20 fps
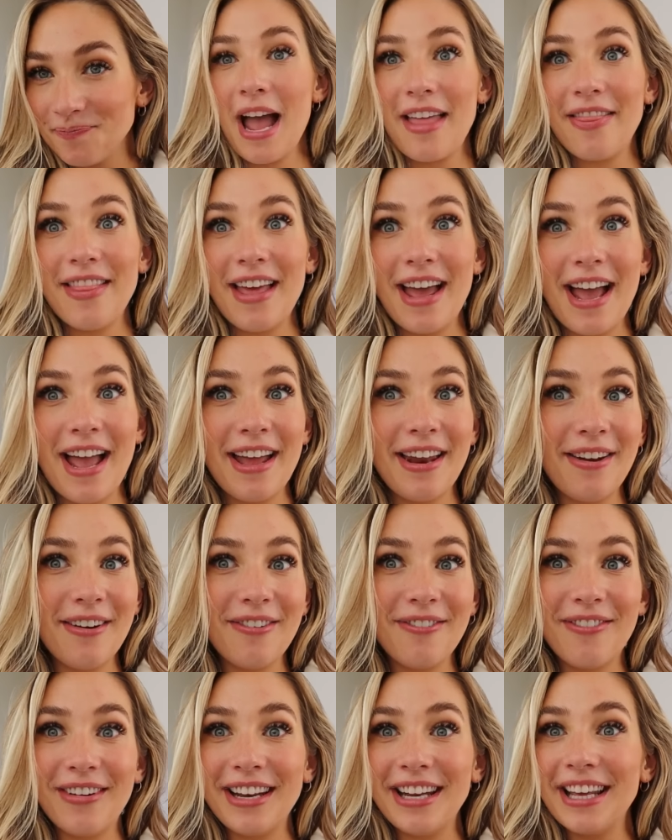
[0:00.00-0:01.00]
And then
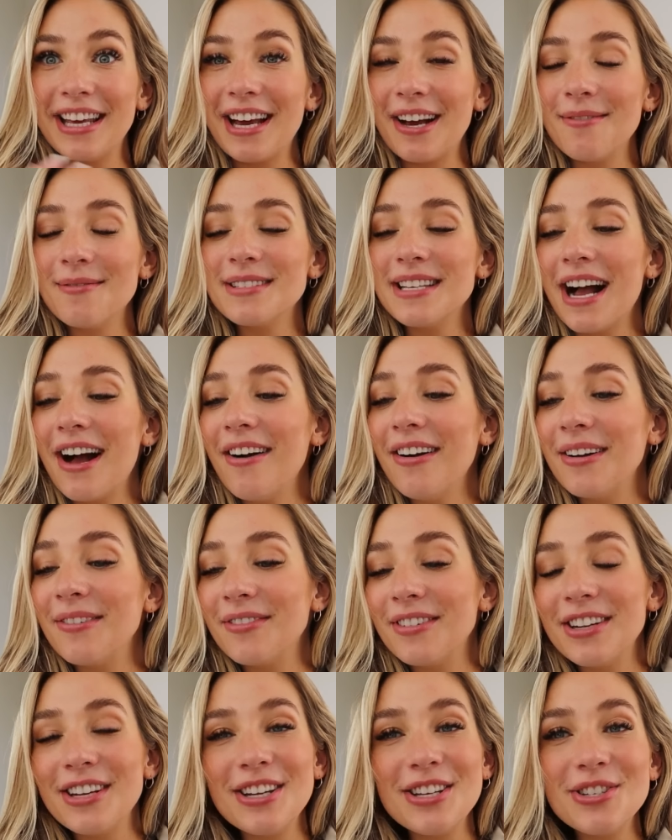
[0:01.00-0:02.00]
when he comes out,
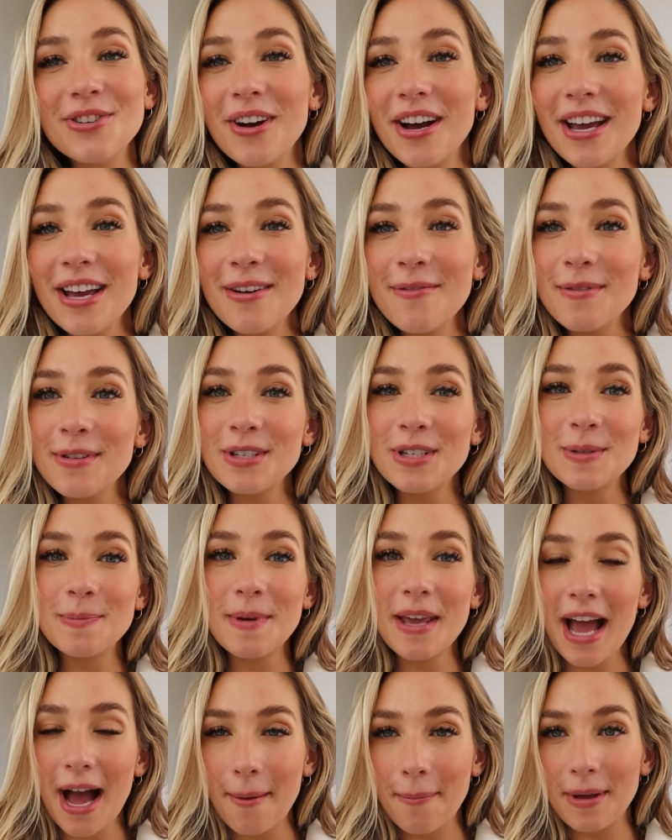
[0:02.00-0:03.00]
I'm gonna enjoy him and just
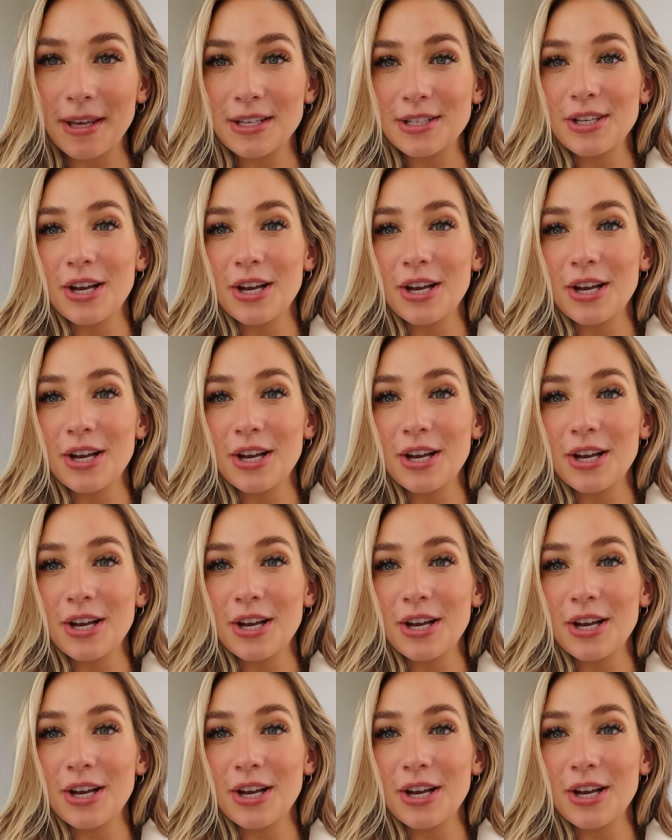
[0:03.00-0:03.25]
be happy.